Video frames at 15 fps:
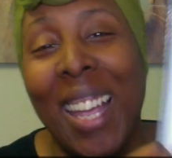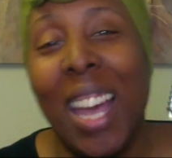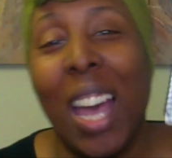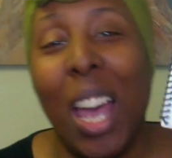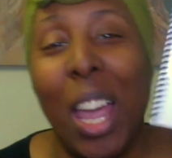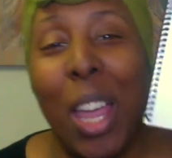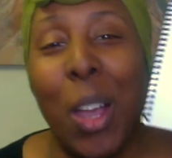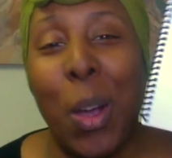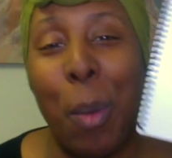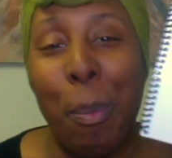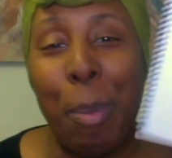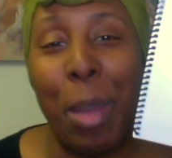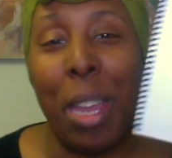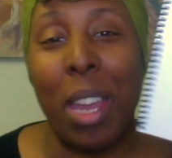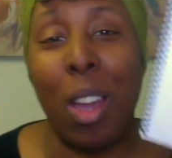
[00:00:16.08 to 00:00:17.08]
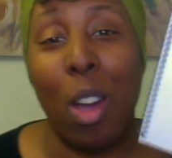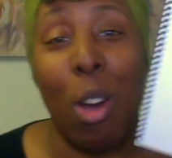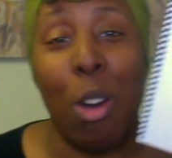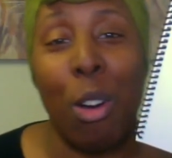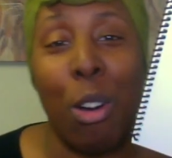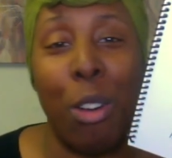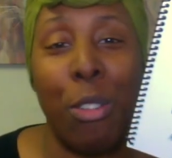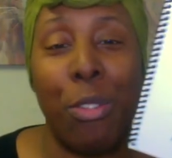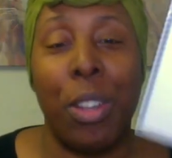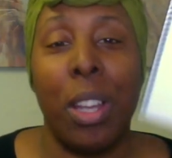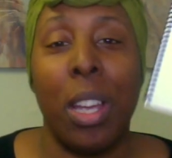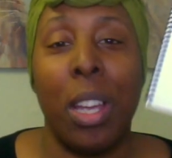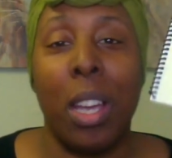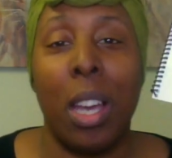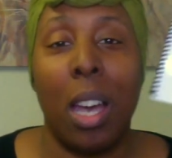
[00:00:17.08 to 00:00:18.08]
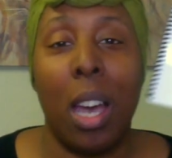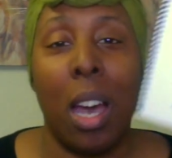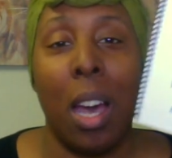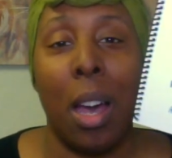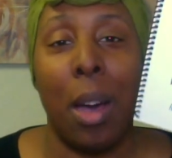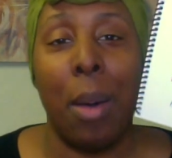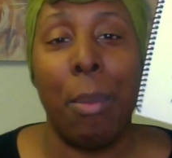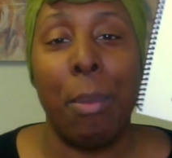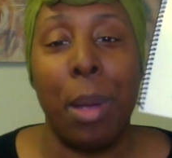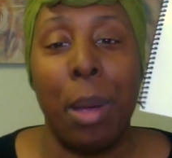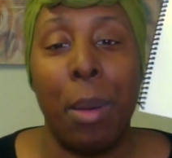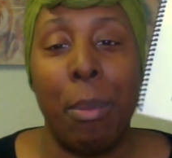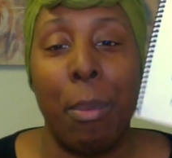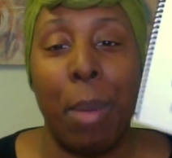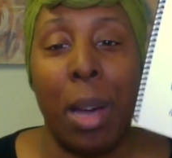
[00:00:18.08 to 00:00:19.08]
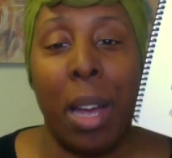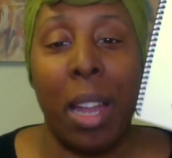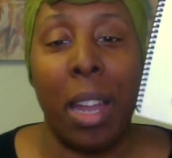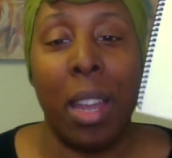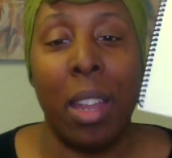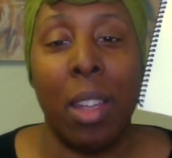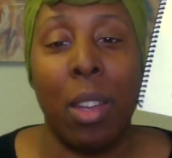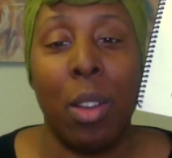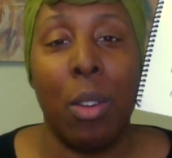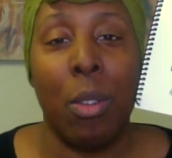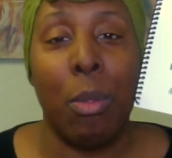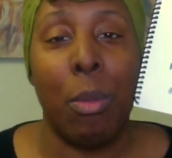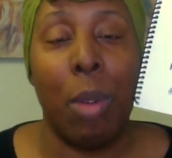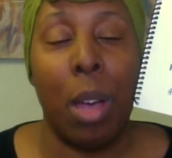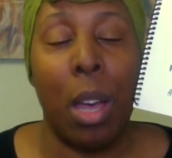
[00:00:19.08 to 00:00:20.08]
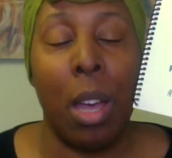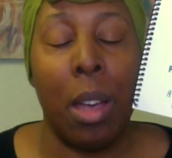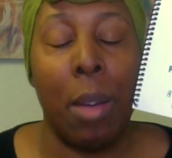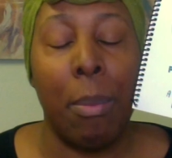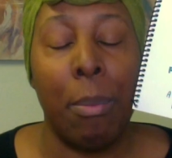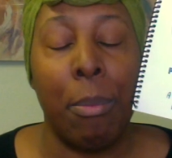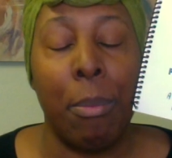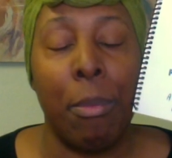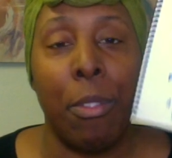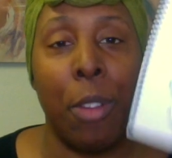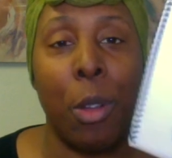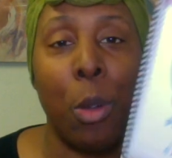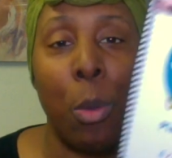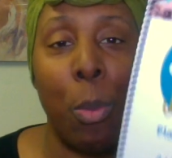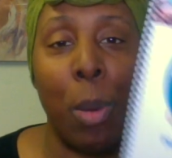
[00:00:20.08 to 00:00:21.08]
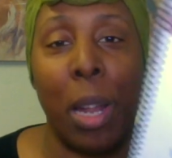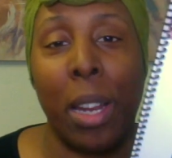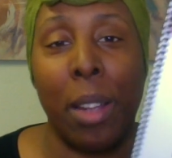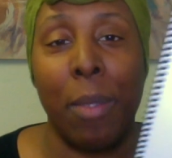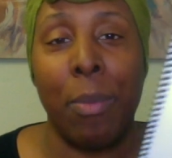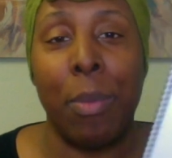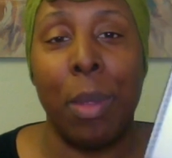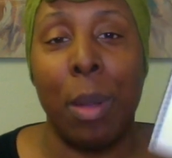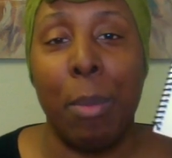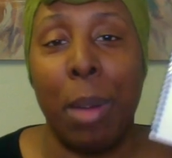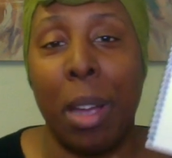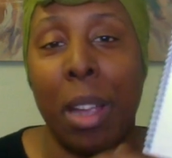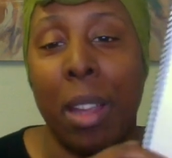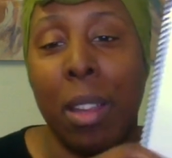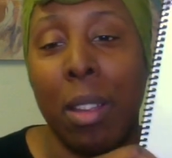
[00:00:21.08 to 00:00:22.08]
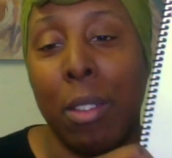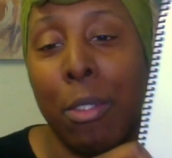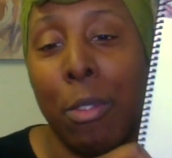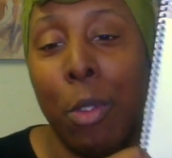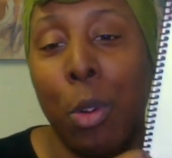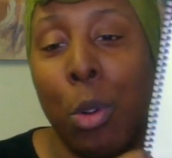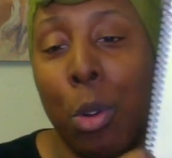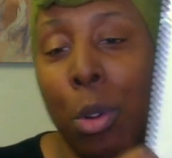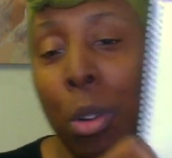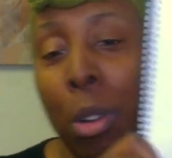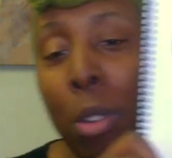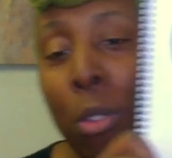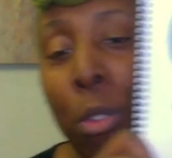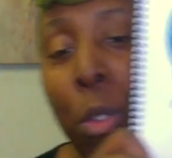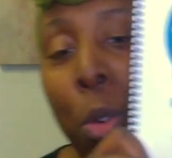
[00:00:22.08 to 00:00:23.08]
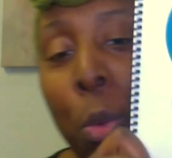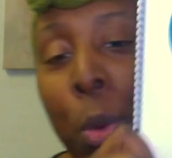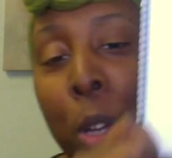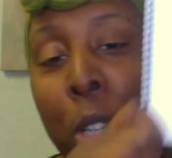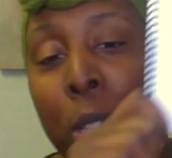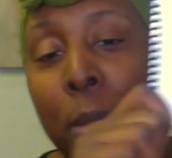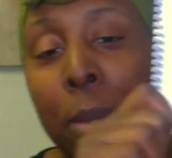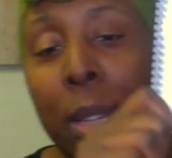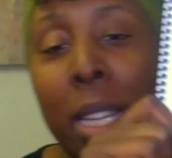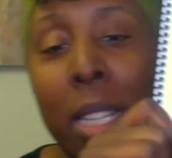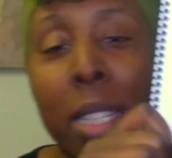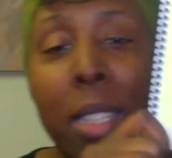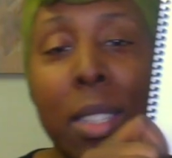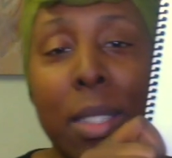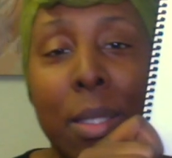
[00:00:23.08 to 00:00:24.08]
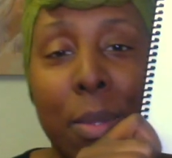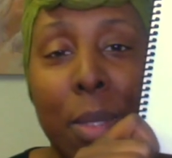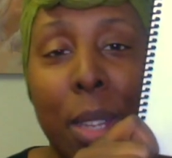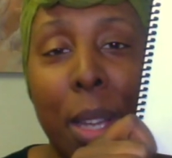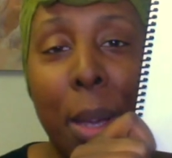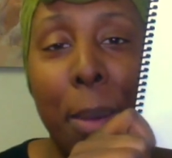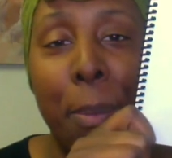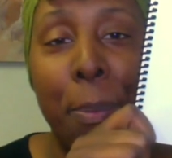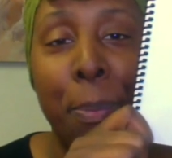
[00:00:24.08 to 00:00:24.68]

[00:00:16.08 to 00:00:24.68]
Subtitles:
A copy of my vocal planner, my for worship leaders. Yeah.